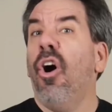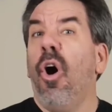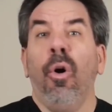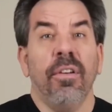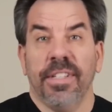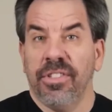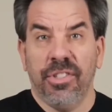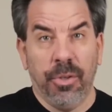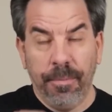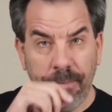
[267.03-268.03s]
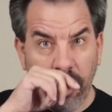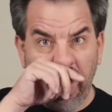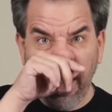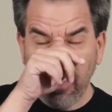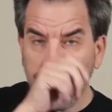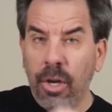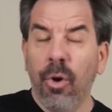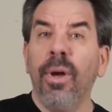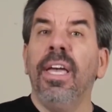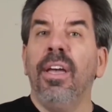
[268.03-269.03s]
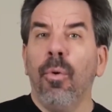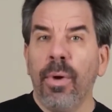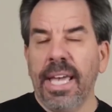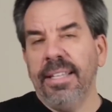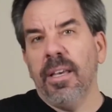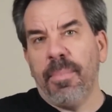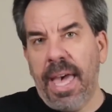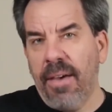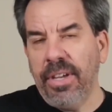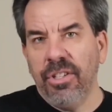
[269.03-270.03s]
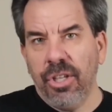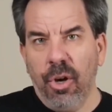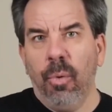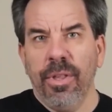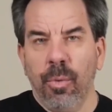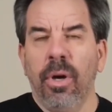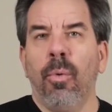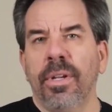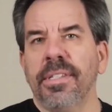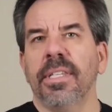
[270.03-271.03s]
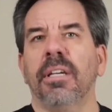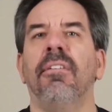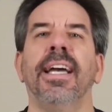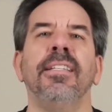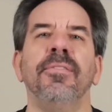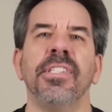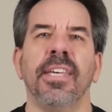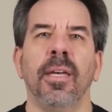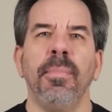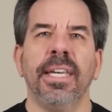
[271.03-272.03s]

All of us do, right? So we end up having to go with, well, what does the collective say?